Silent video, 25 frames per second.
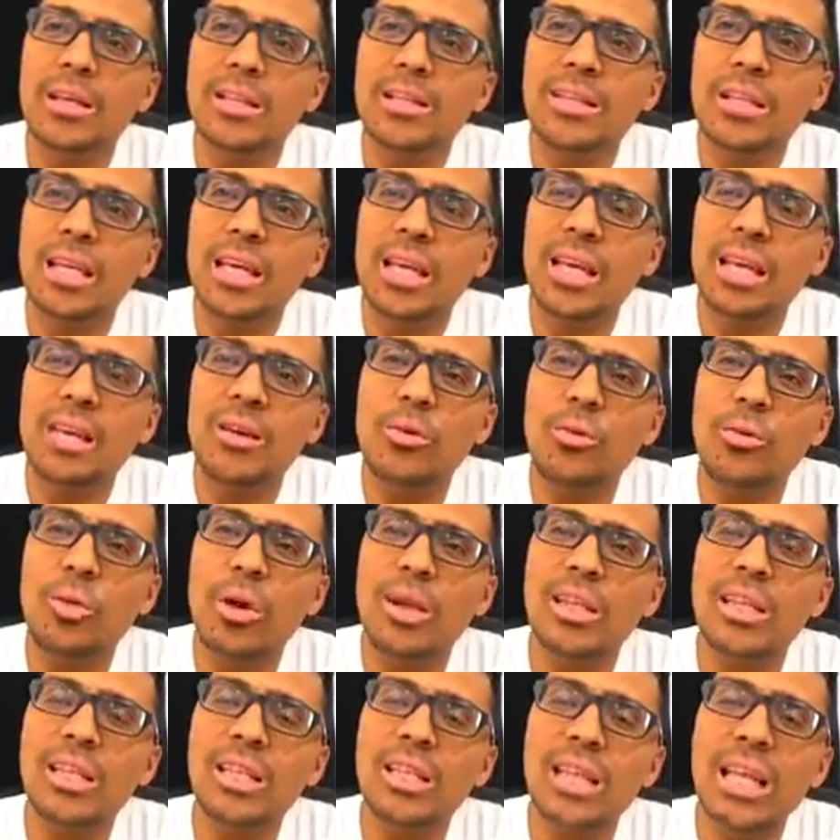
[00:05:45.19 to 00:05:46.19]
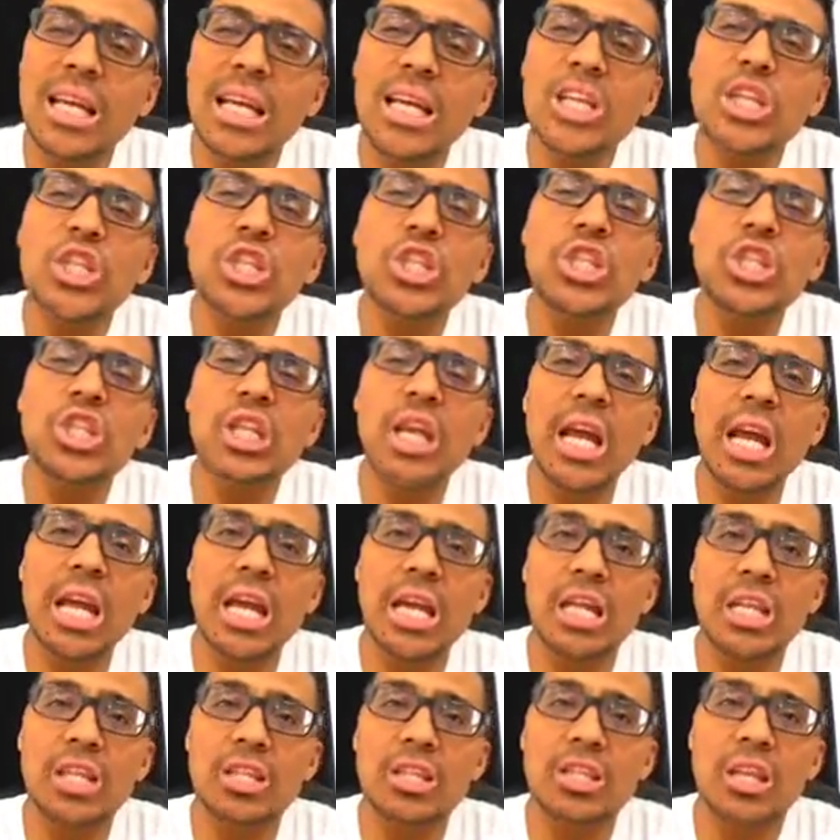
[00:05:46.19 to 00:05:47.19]
See, when things
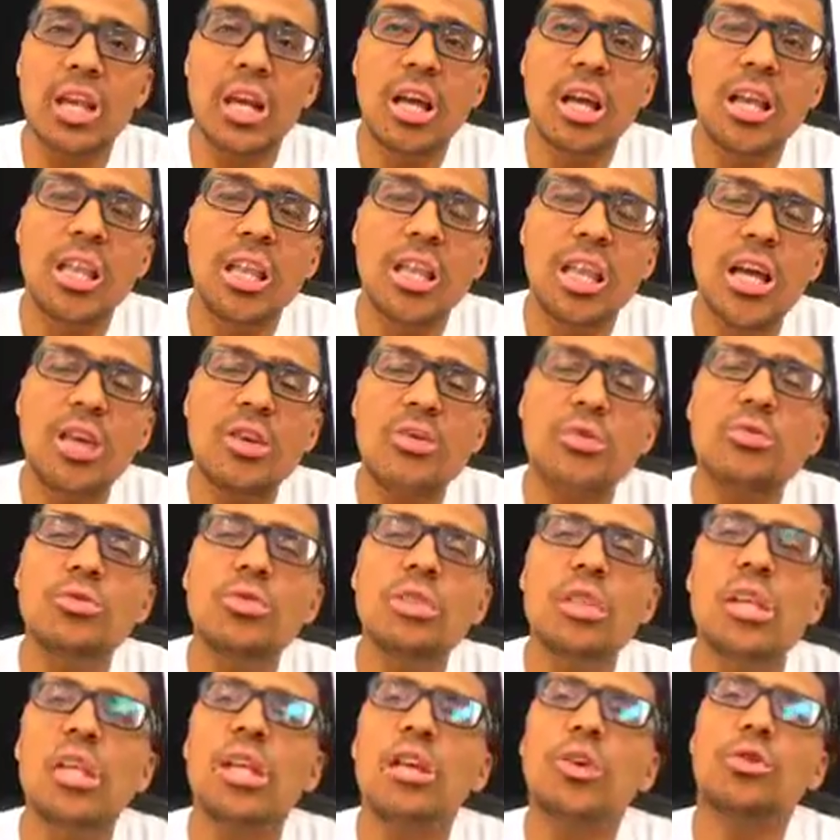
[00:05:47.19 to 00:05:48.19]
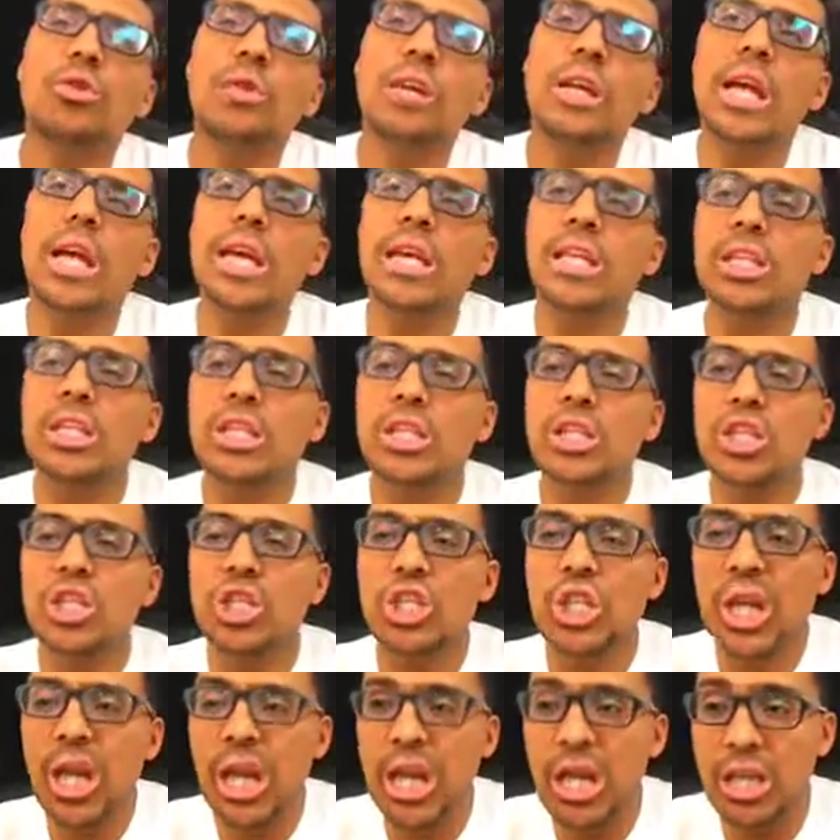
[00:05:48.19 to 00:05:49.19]
change, they usually create
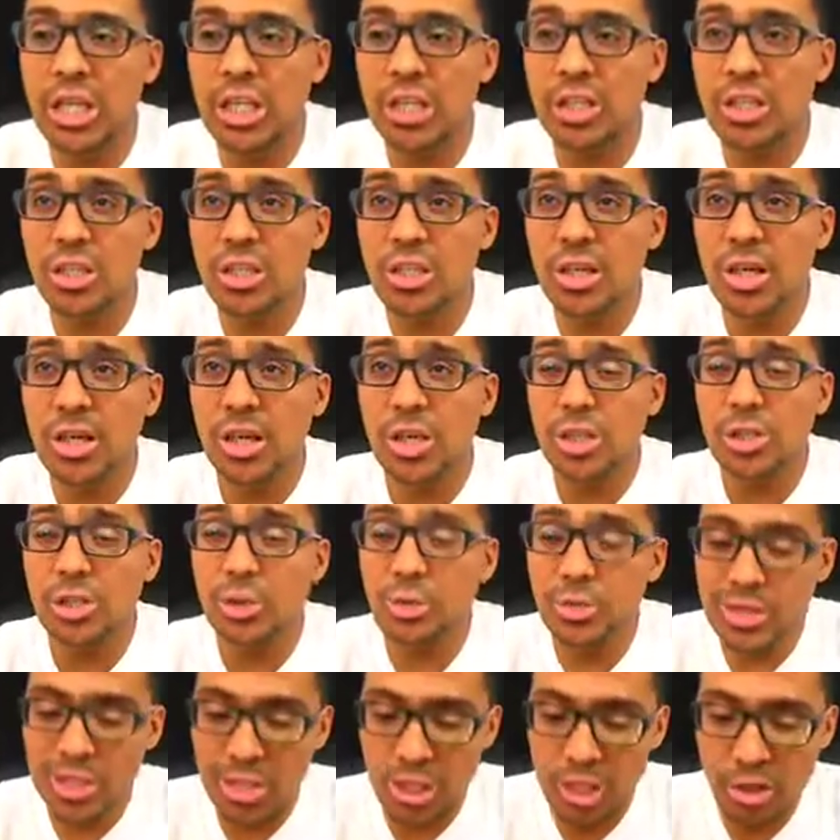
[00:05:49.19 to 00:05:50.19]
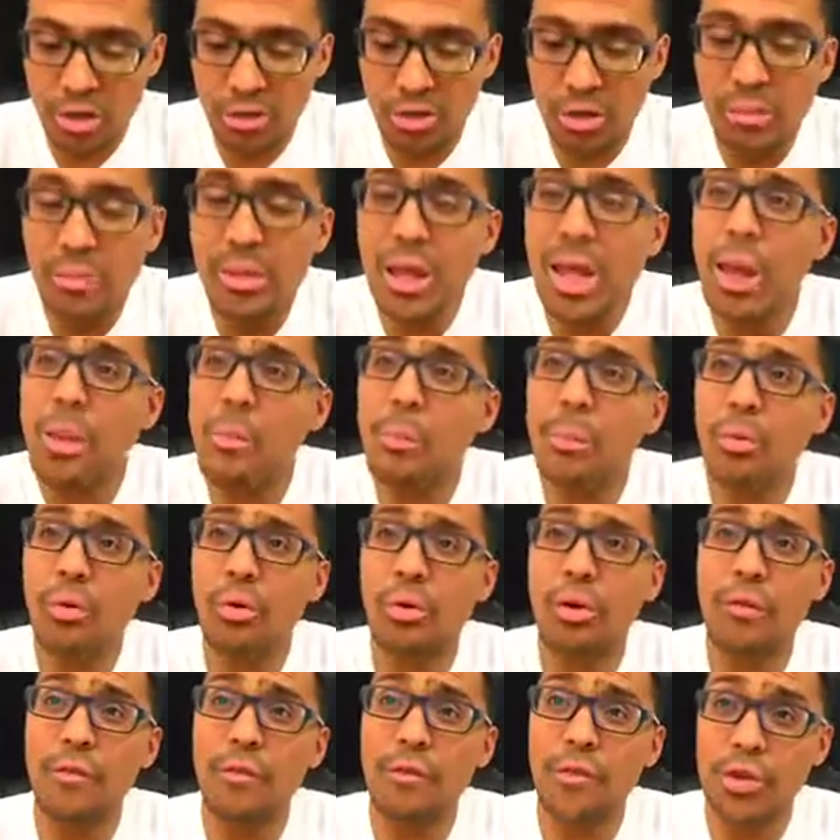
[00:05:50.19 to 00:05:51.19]
change. So it's extremely
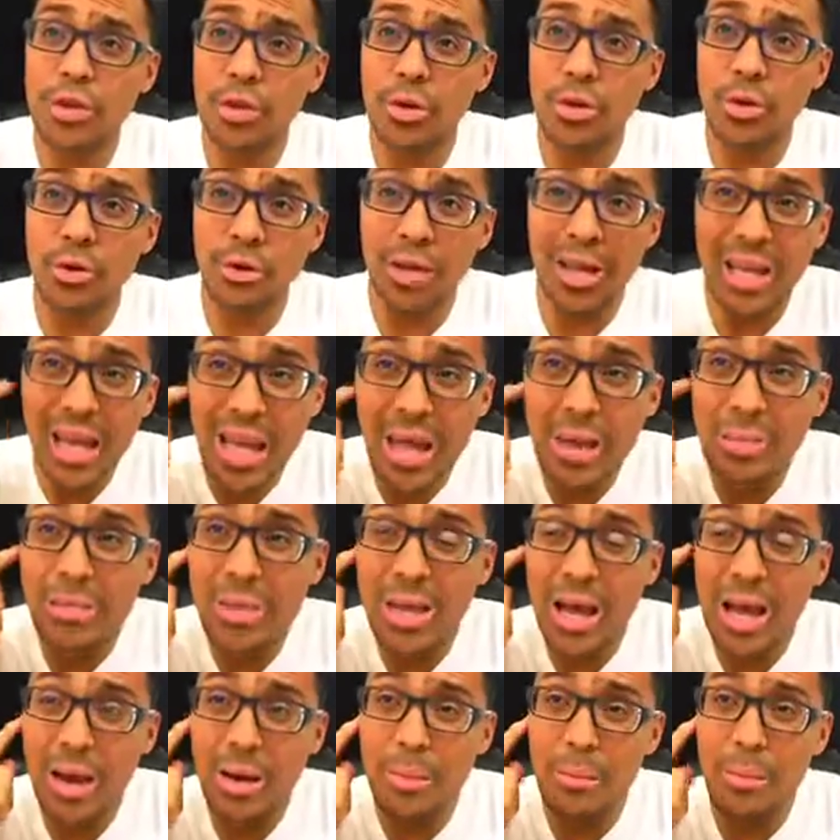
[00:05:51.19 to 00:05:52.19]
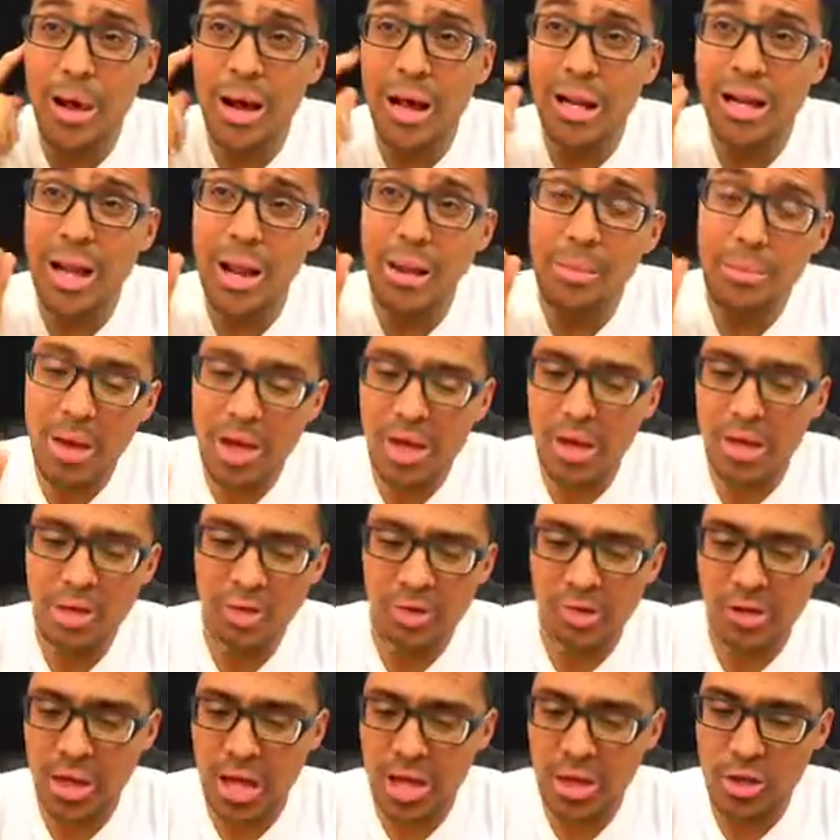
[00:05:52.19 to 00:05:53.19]
important for you to keep that in mind and make
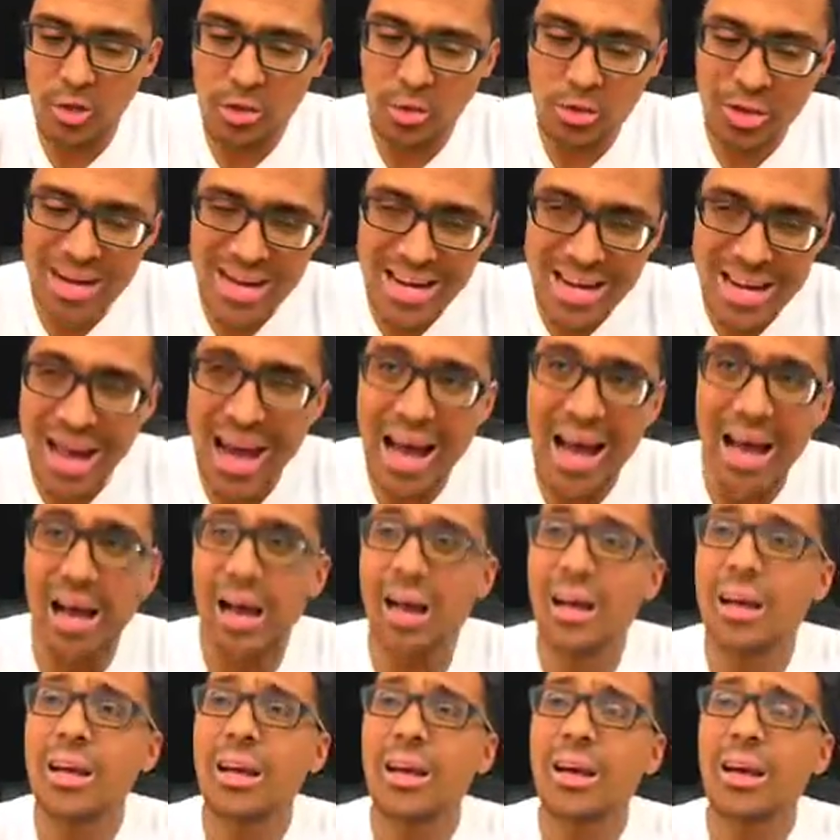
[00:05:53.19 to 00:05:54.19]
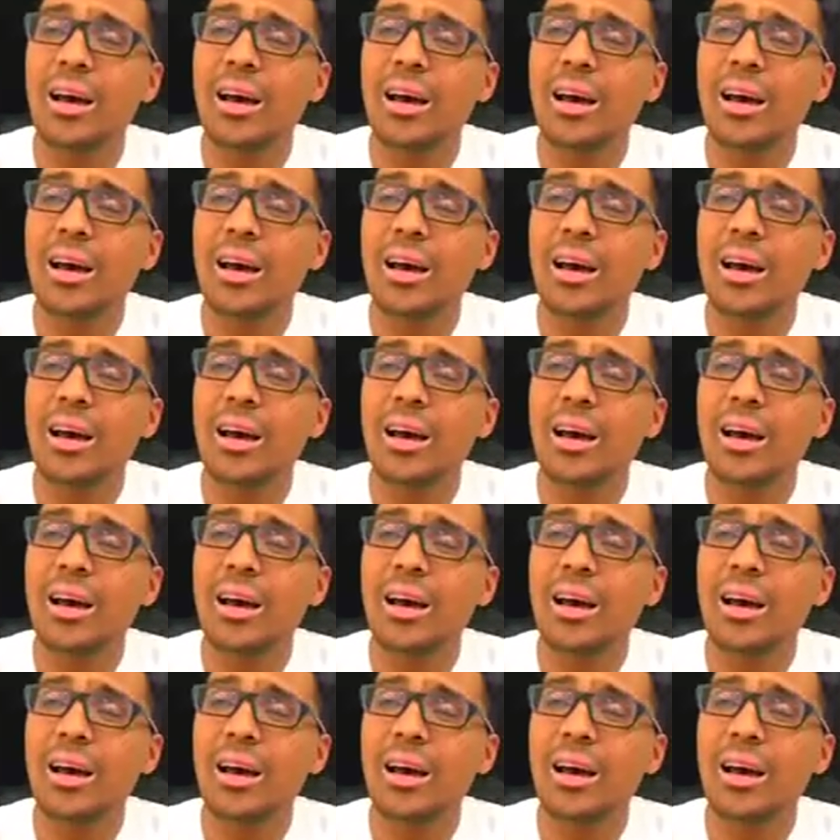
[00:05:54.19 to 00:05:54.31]
sure that you're not